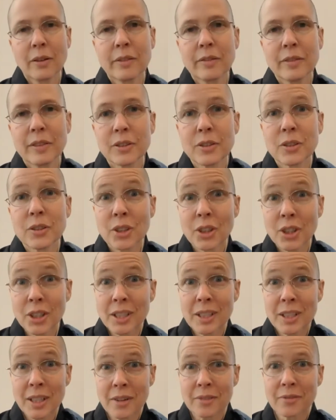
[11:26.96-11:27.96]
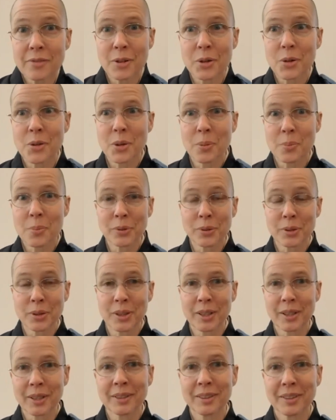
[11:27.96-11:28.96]
It's good enough for the
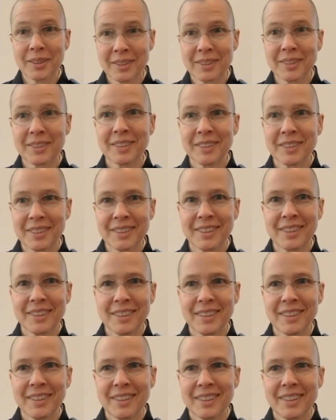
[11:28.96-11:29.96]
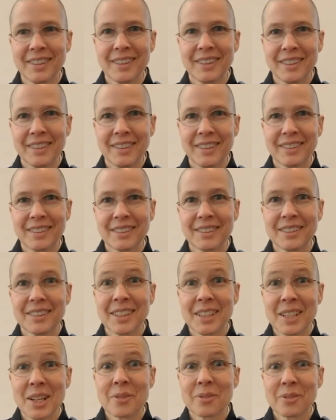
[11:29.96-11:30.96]
Buddha. It's good
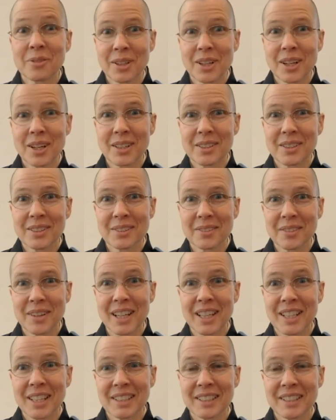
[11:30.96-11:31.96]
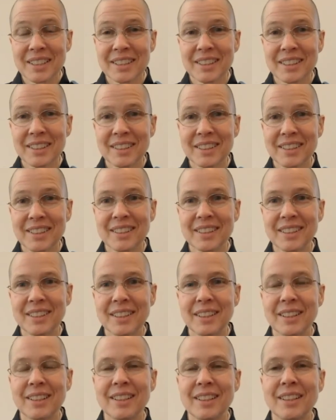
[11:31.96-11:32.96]
enough for us, right?
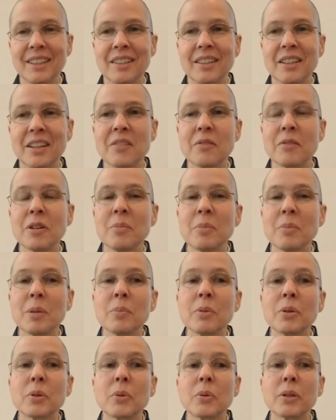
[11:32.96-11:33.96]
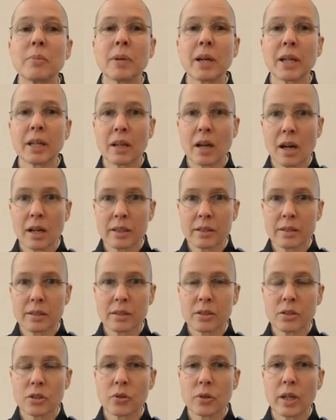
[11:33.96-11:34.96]
And remember, with my
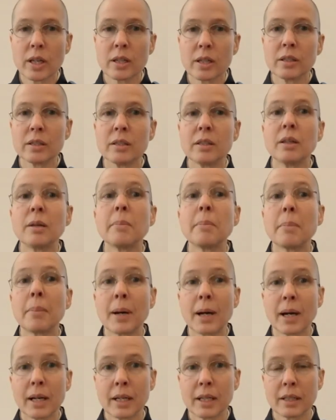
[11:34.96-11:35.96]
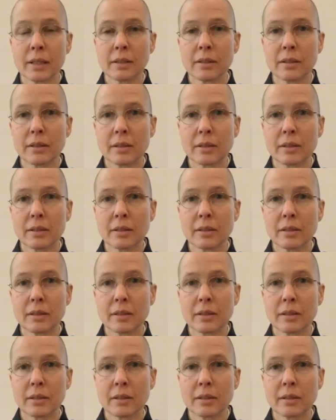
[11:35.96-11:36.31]
concentrated mind,